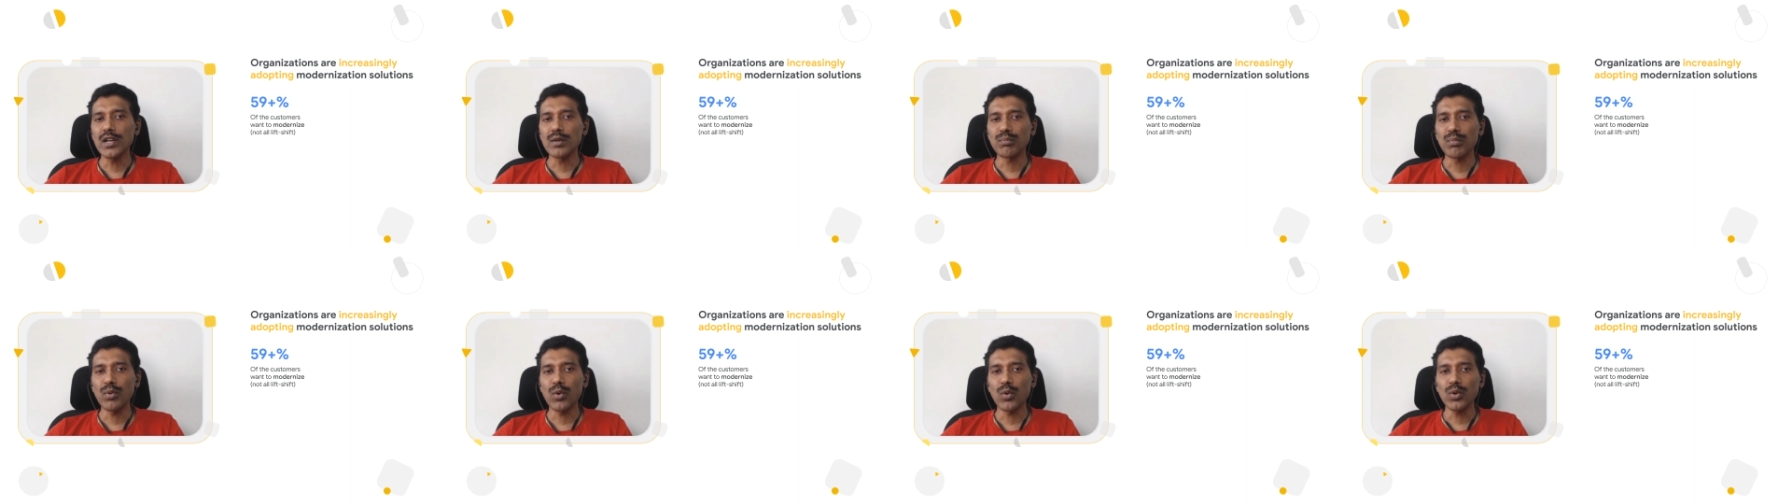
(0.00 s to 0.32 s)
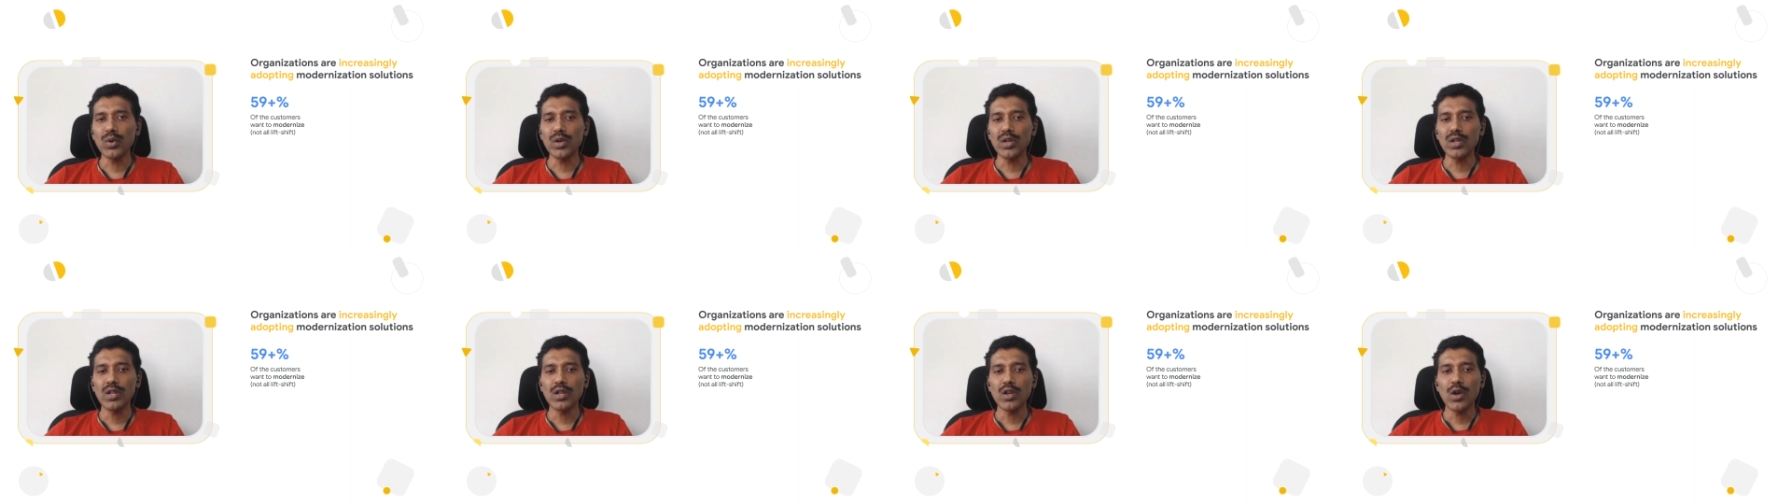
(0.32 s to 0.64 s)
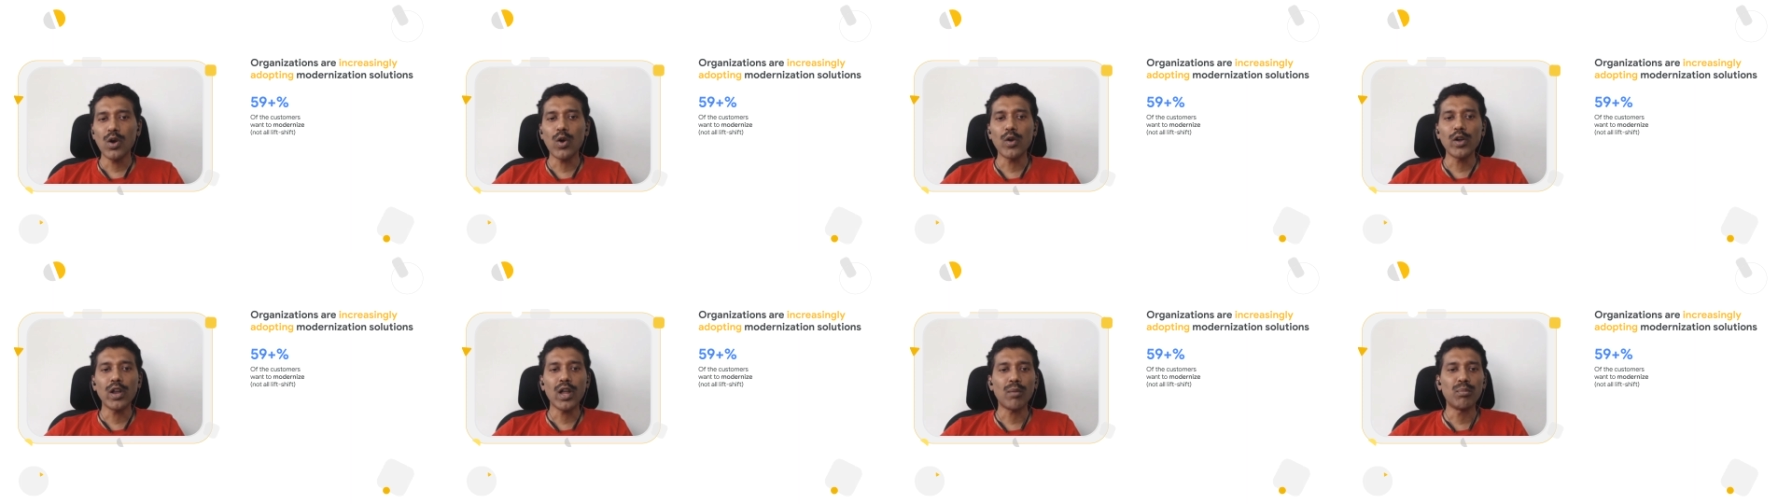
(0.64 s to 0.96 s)
report
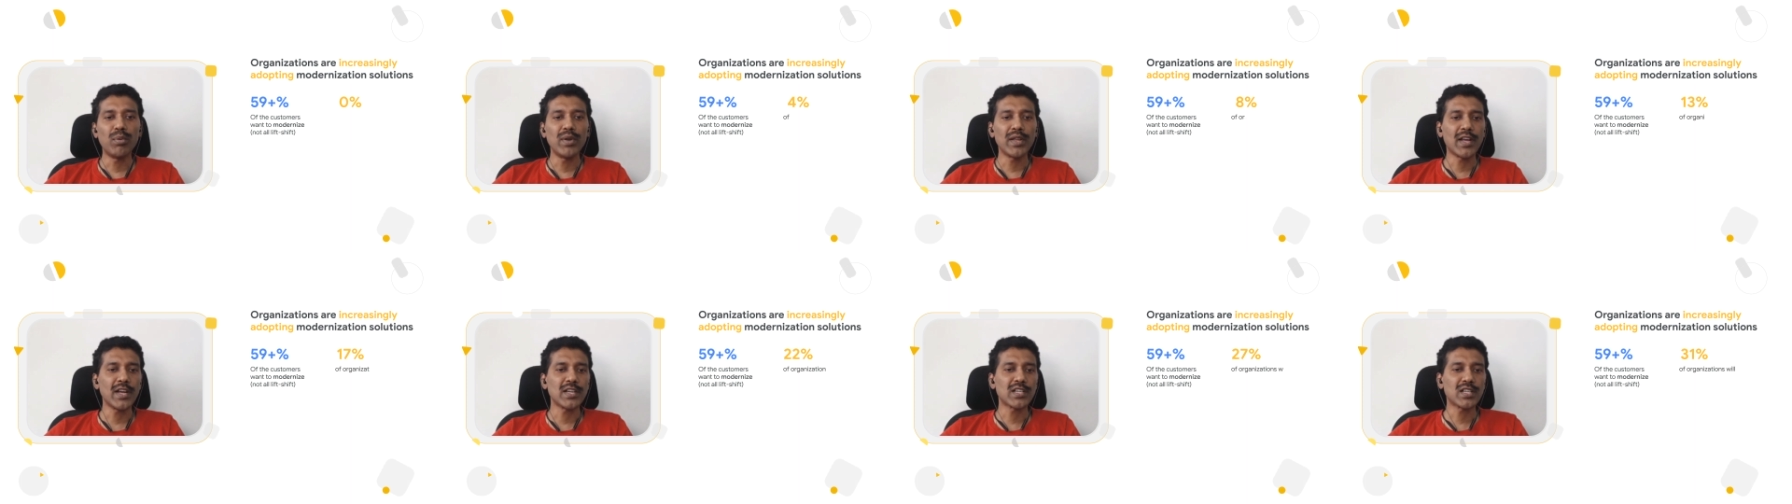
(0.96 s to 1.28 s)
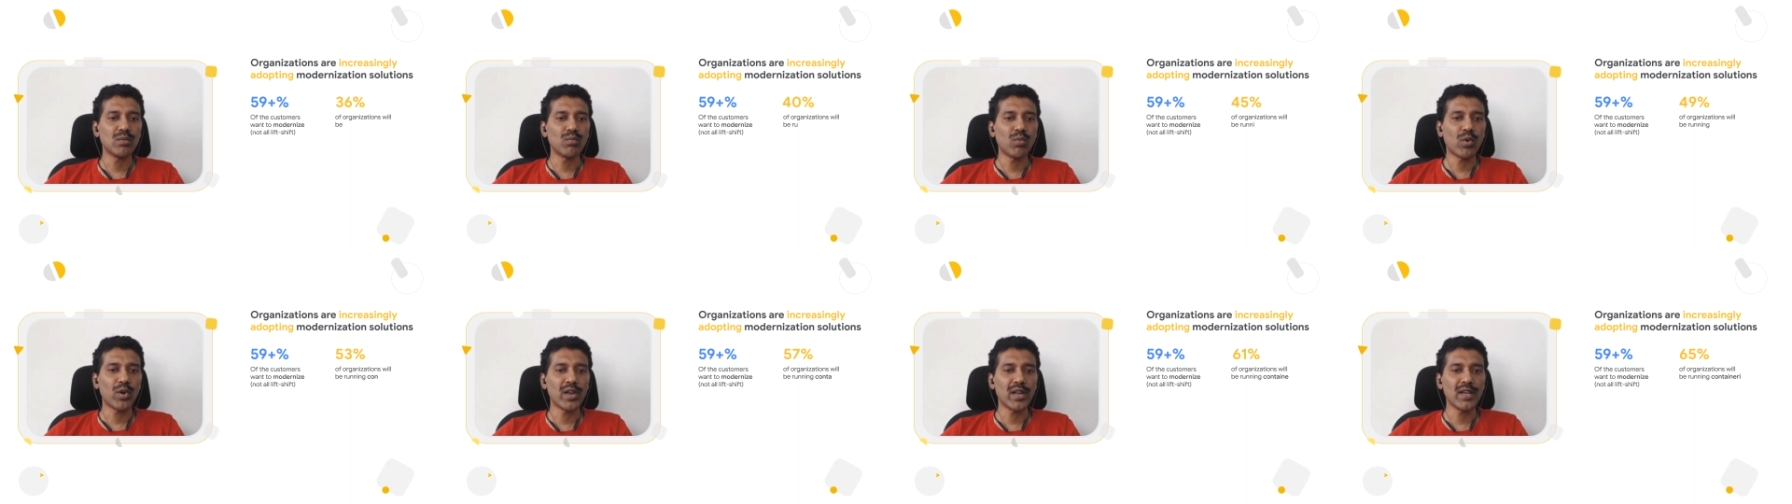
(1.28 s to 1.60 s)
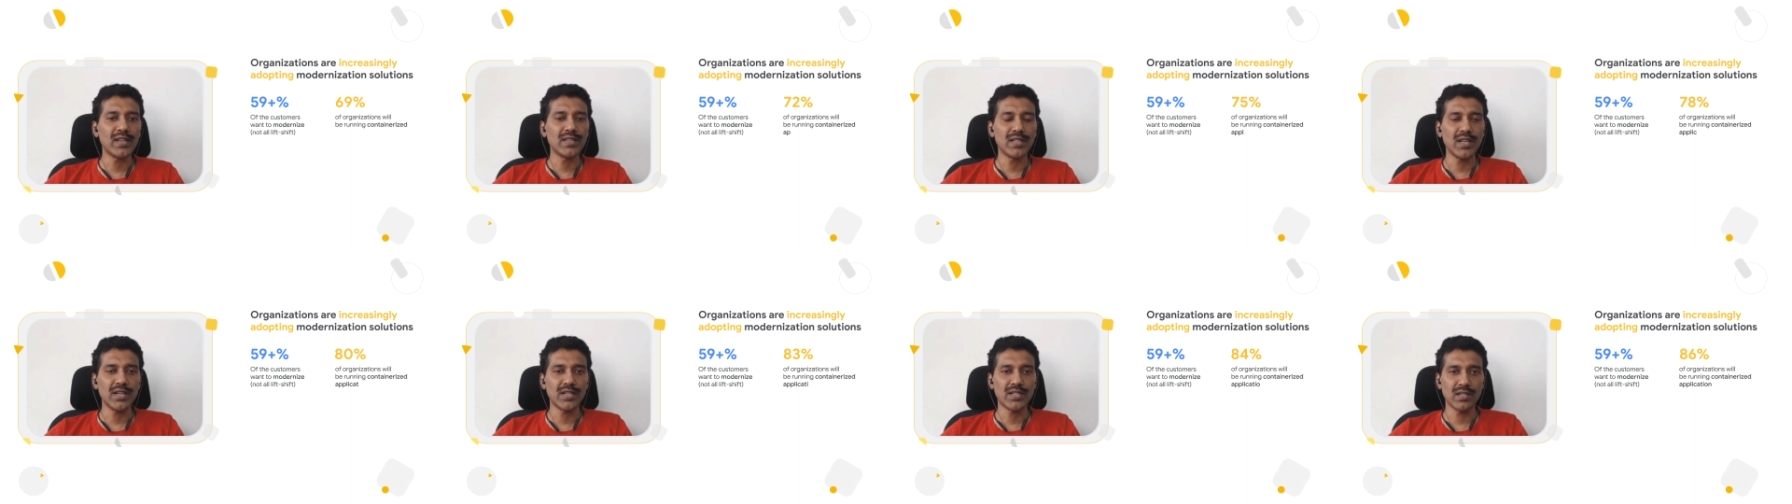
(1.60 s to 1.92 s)
on application
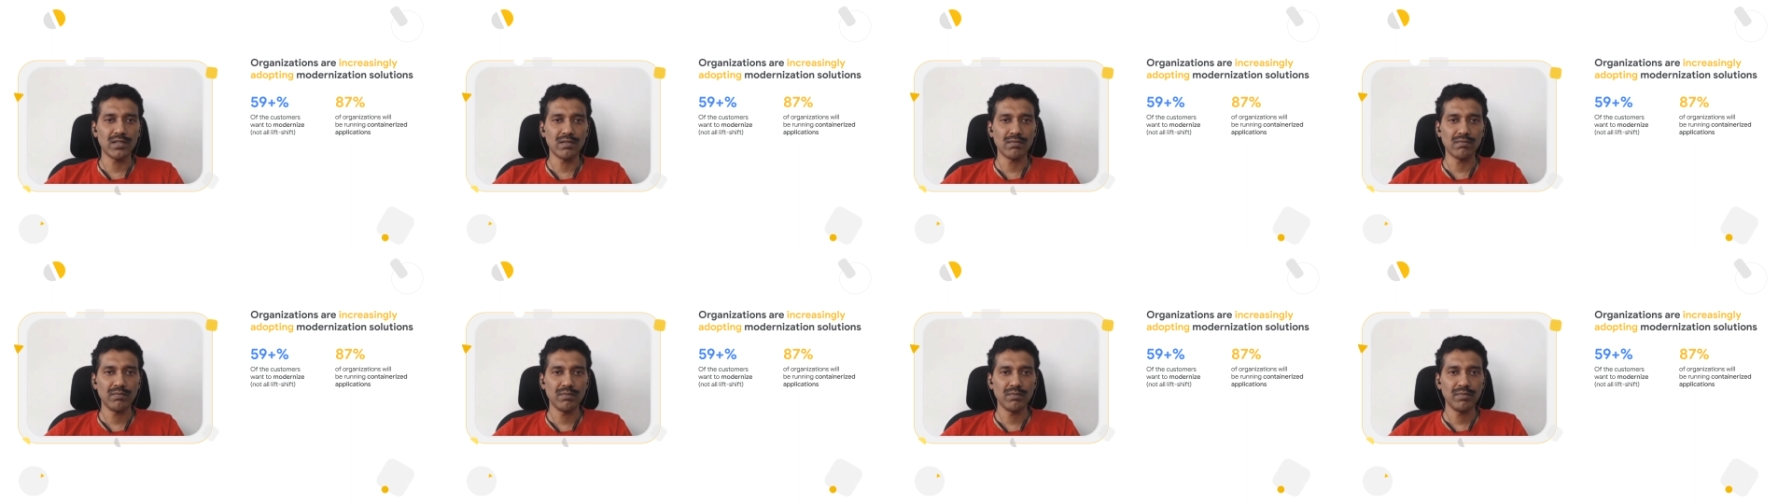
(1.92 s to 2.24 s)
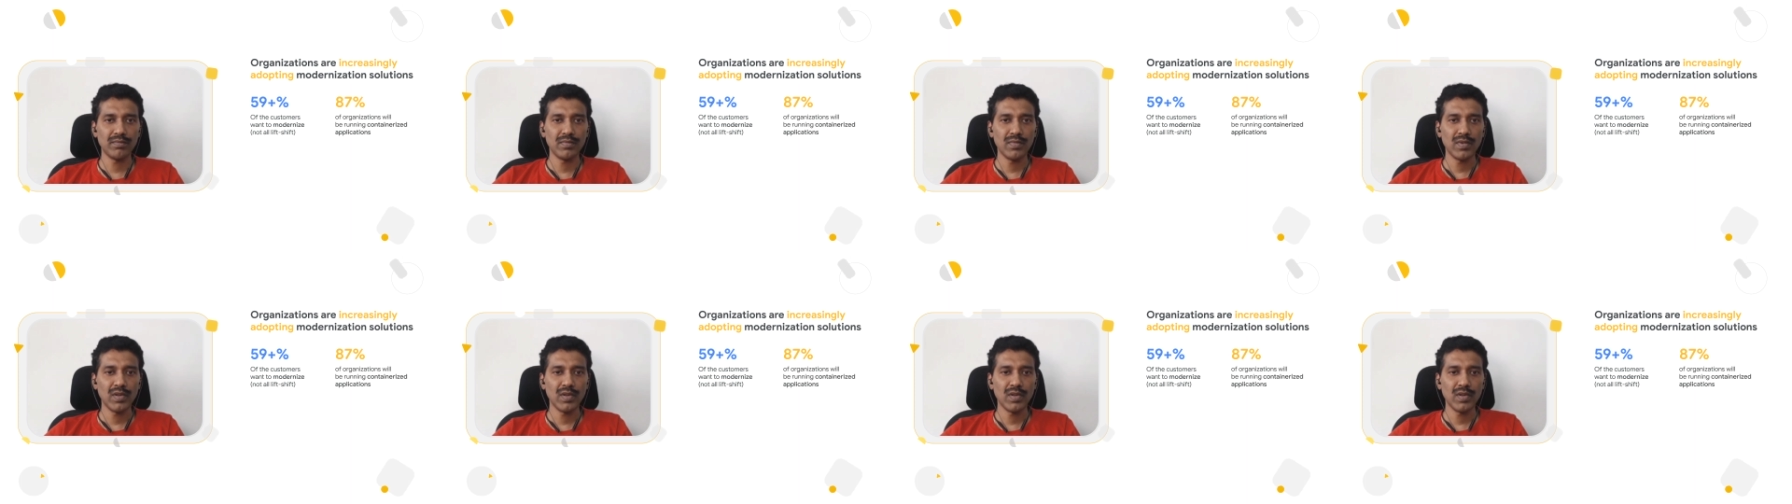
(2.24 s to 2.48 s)
modernization.